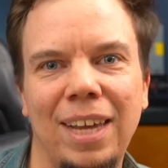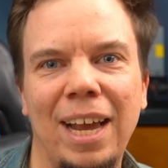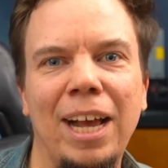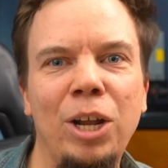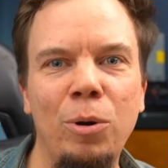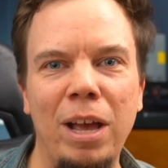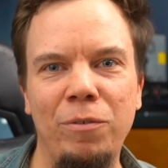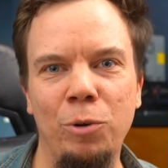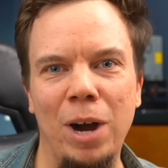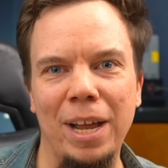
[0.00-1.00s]
Hello
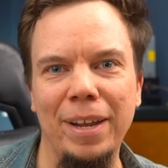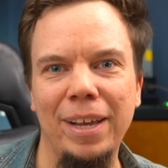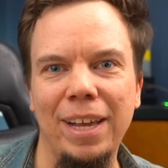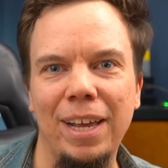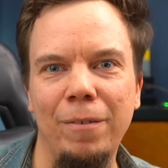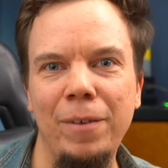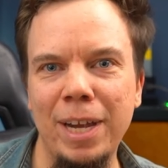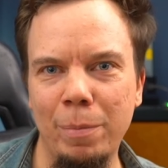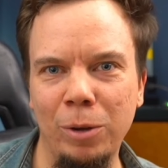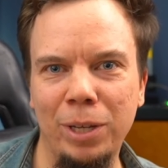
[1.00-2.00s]
everyone! Think
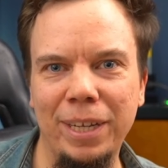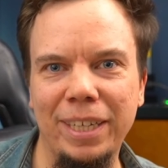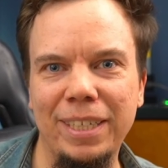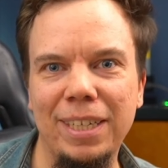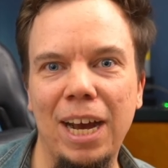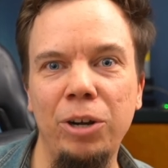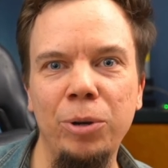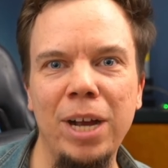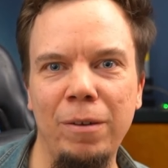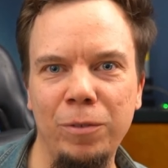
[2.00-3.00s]
about this. Are you
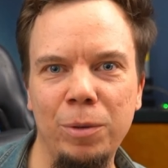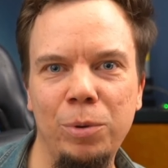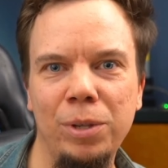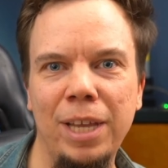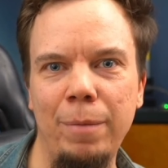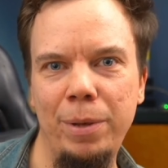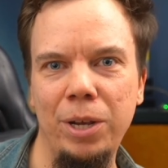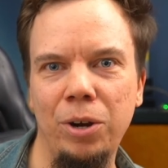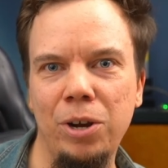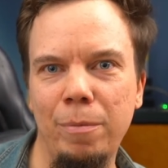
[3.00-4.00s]
comfortable typing
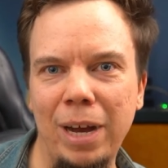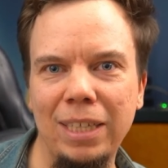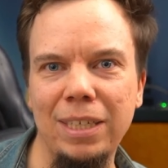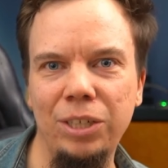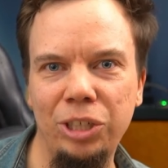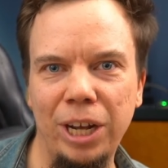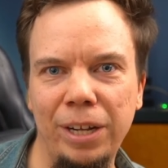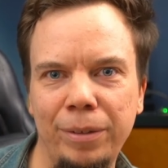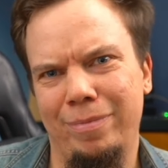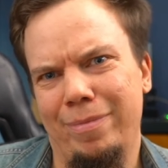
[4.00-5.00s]
your commands in
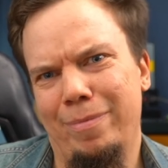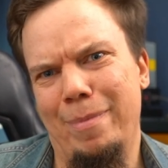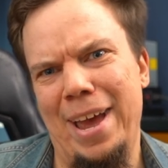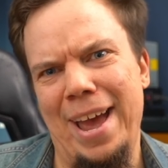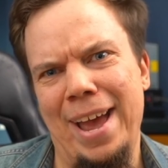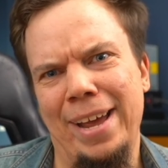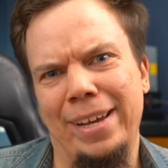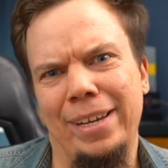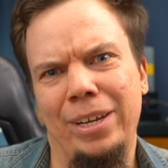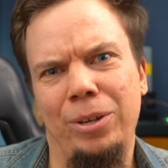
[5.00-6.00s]
shell? Meh.
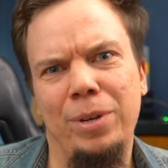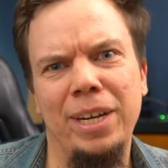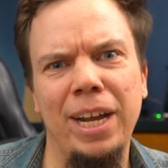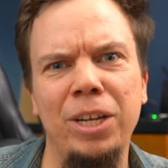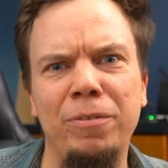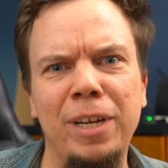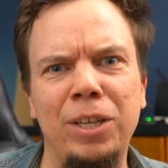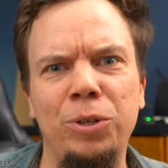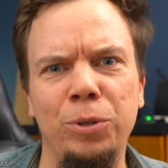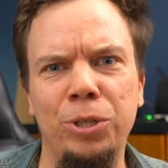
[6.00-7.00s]
You can kind of
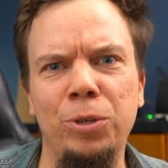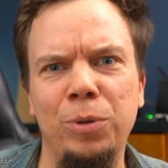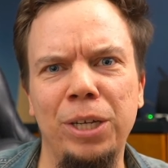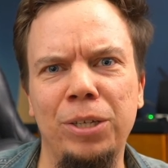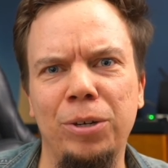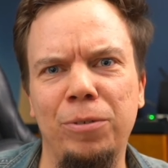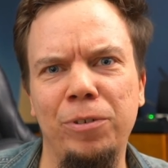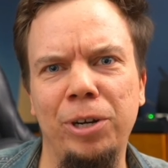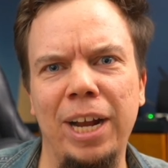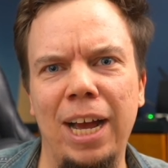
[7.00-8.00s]
get used to it
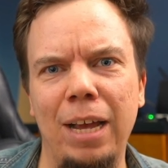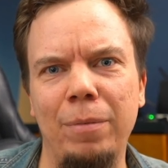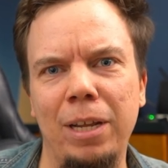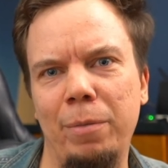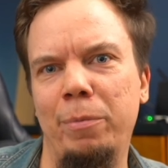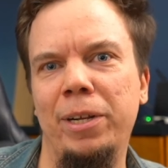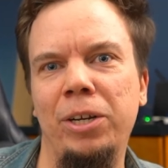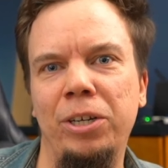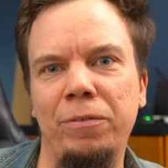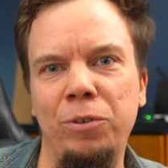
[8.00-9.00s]
over time and maybe
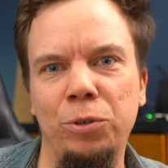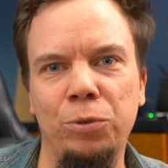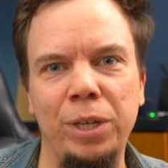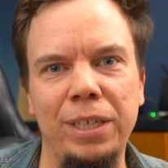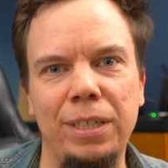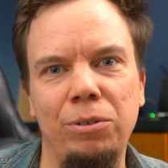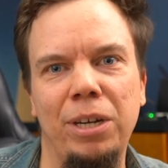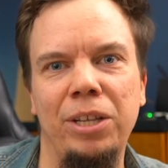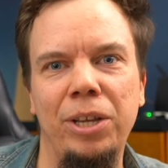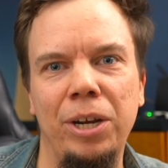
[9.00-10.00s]
learn a few tricks here
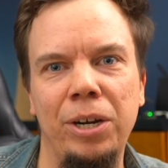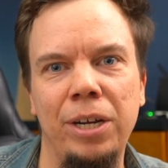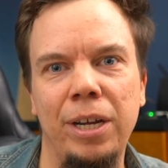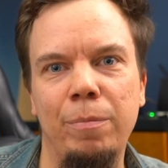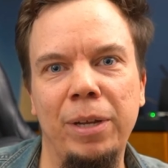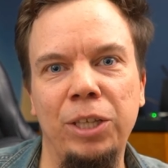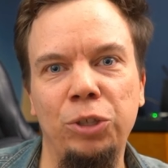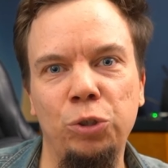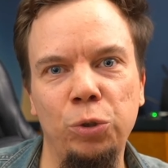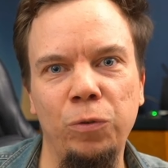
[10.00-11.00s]
and there, but the
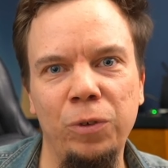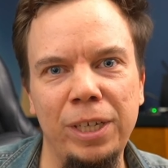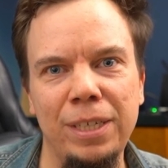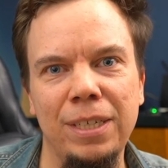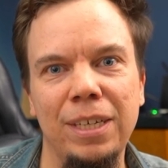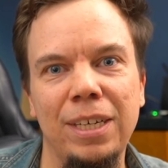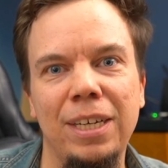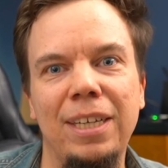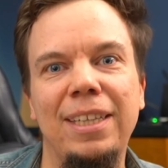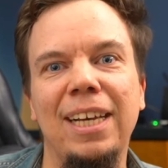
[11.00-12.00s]
truth is,
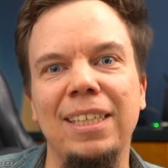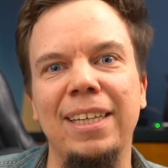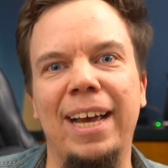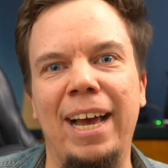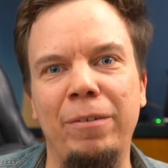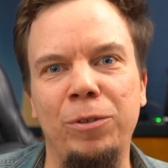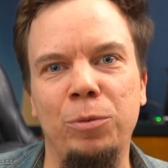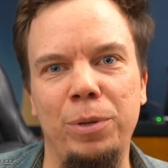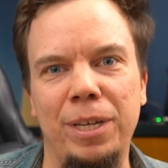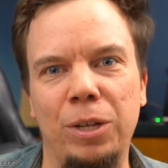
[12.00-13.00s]
it doesn't have to
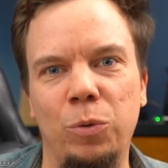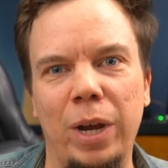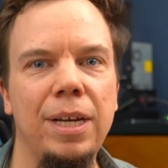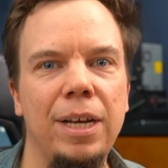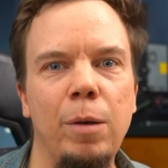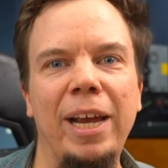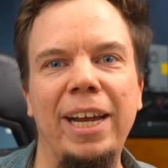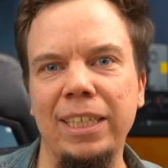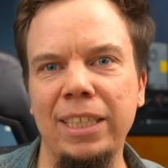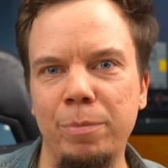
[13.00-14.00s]
be that way. By
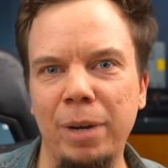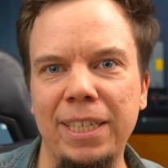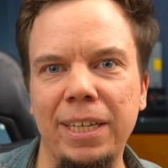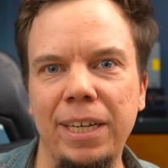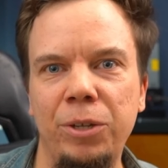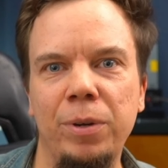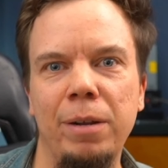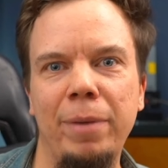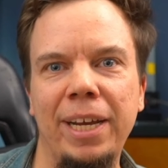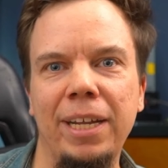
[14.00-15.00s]
customizing it, you
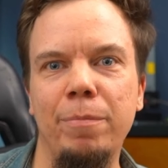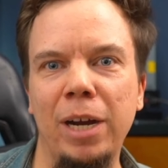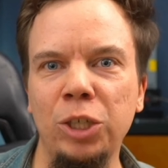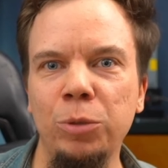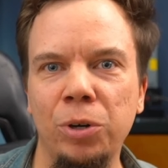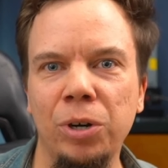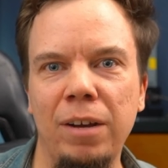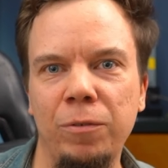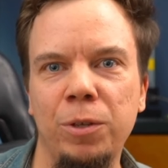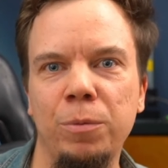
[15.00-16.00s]
can make it much more
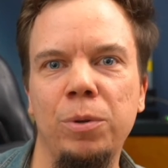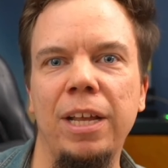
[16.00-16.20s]
comfortable and